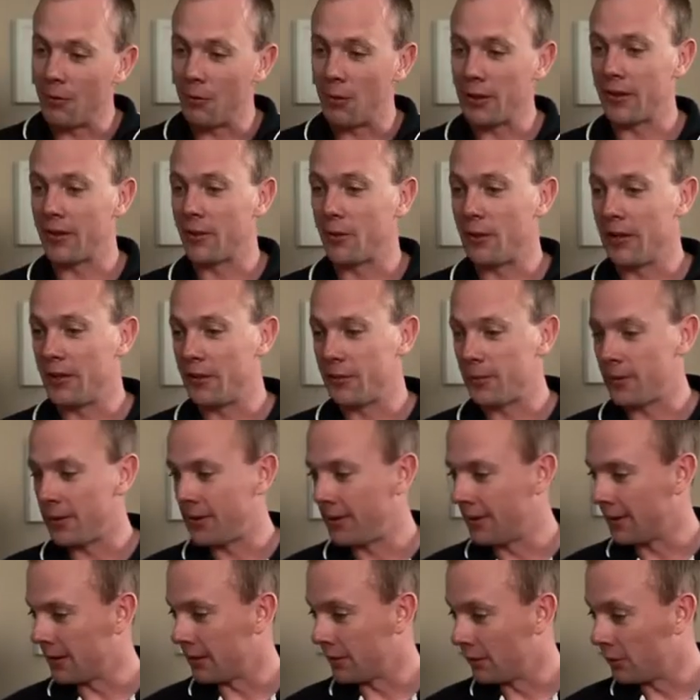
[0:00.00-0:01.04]
One of the ways we can
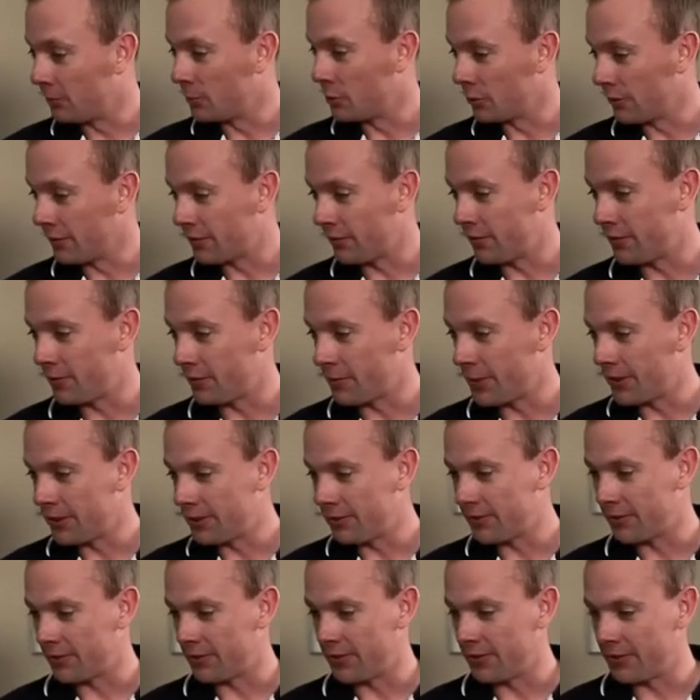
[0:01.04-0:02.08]
get a lot more
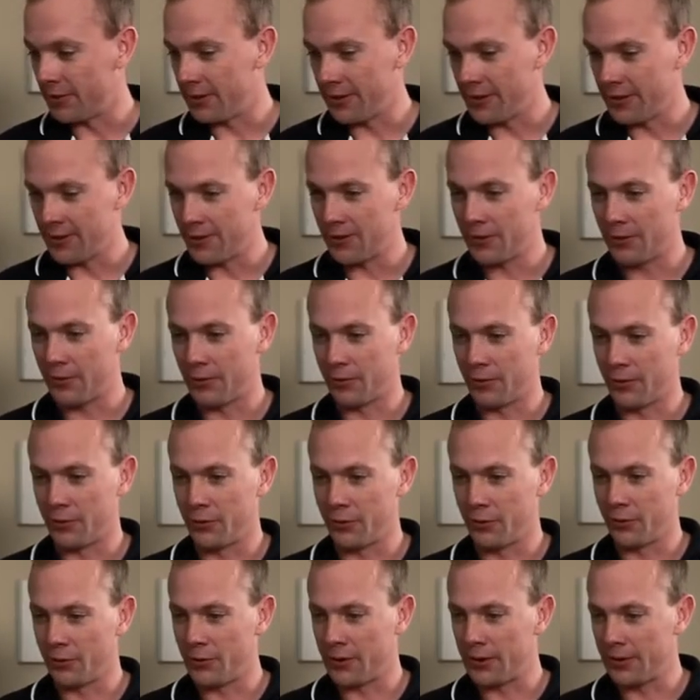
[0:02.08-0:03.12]
information is
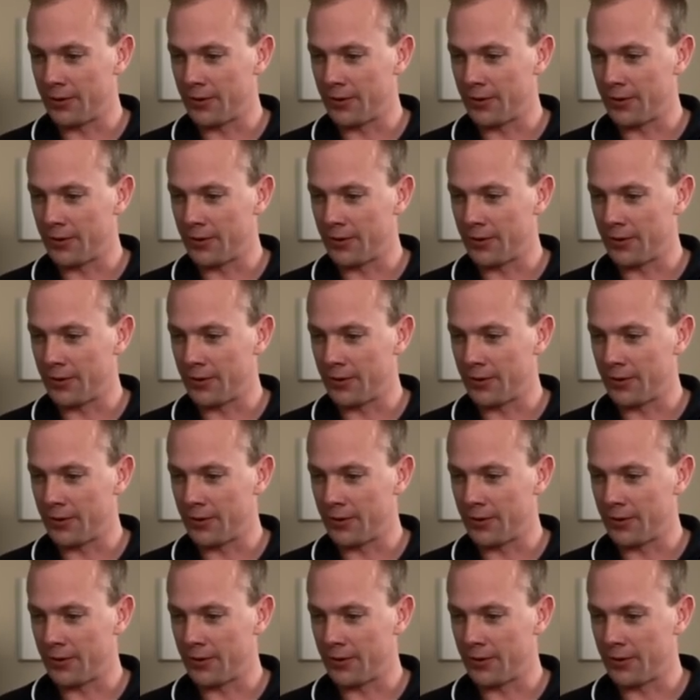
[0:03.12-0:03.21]
through a